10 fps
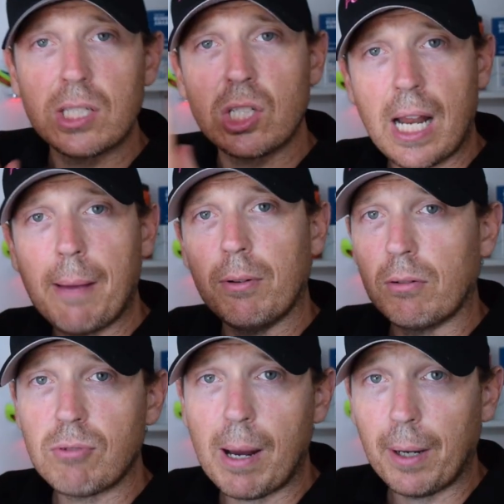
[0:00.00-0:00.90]
slab
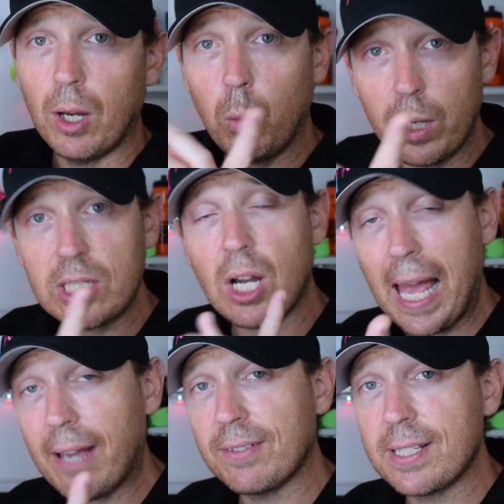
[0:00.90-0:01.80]
of rubber, which I
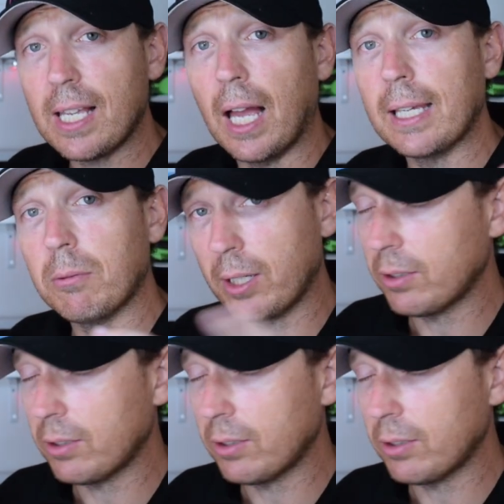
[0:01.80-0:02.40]
have to say, we'll get